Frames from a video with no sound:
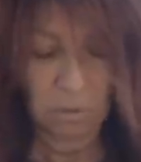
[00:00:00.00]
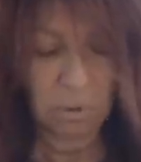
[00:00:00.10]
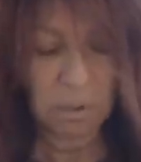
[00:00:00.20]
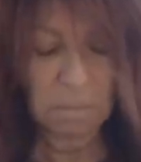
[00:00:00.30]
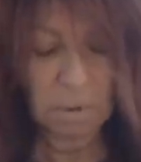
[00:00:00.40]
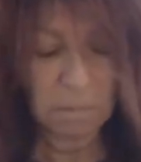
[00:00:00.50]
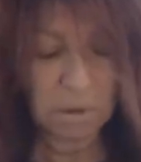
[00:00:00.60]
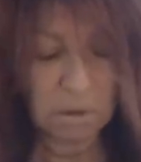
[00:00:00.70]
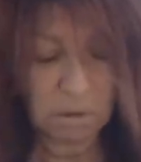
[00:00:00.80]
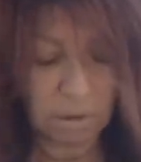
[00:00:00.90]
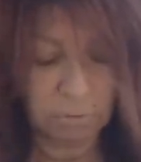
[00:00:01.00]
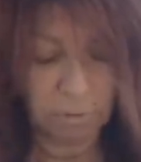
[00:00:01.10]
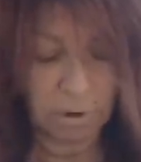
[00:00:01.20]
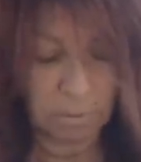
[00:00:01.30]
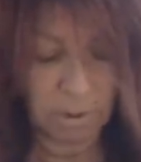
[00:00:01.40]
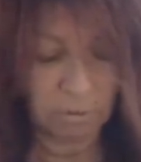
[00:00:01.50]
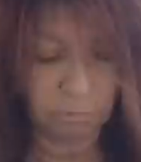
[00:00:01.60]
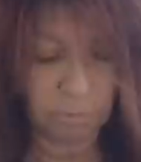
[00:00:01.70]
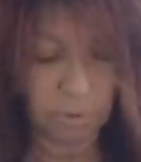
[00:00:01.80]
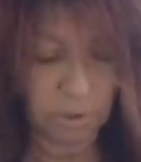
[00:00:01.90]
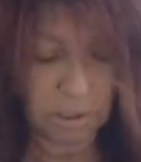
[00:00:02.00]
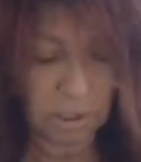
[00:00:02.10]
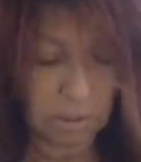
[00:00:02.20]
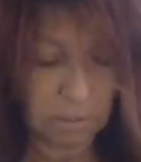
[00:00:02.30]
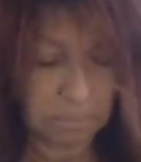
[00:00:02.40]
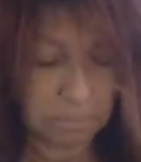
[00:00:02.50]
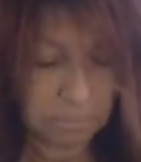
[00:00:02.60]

Really, maybe you live far away from one another.